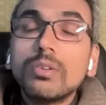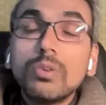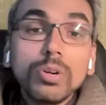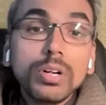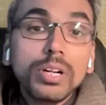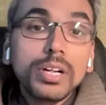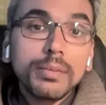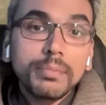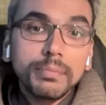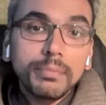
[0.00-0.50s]

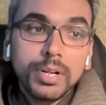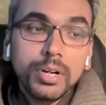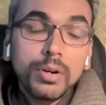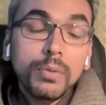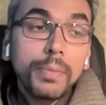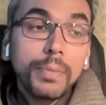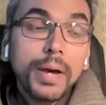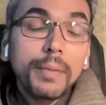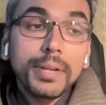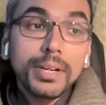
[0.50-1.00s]
good number
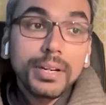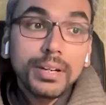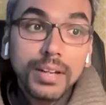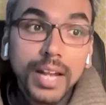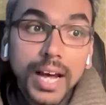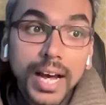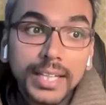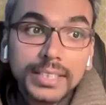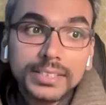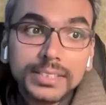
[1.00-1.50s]
of, I mean,
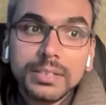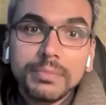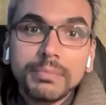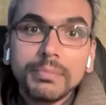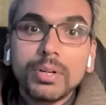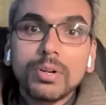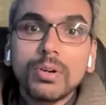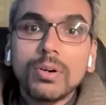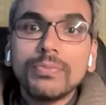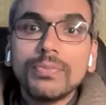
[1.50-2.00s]
large
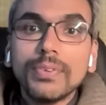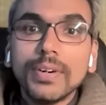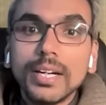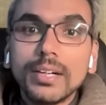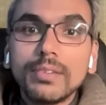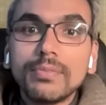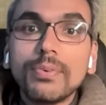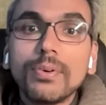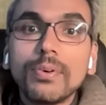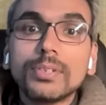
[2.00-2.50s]
number of
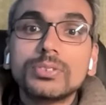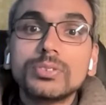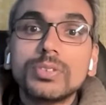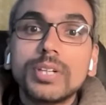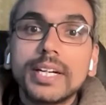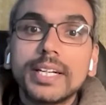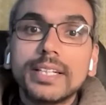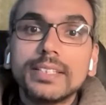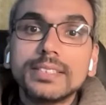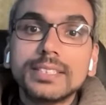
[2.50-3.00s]

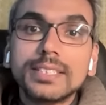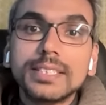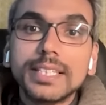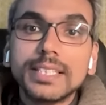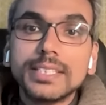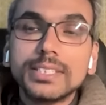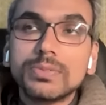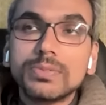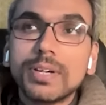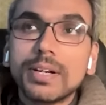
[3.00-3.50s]
unfortunate
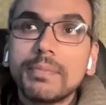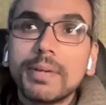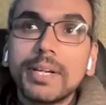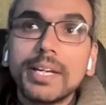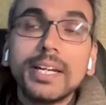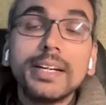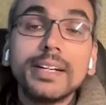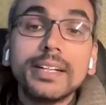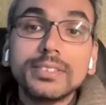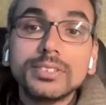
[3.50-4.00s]
incidents where
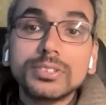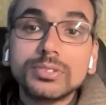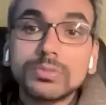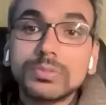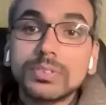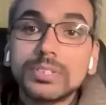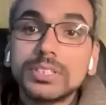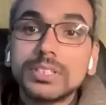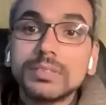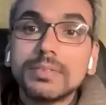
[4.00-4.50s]
many Indian
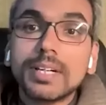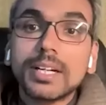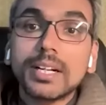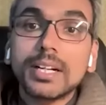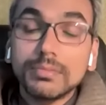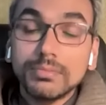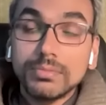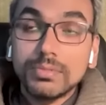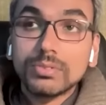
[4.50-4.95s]
students even,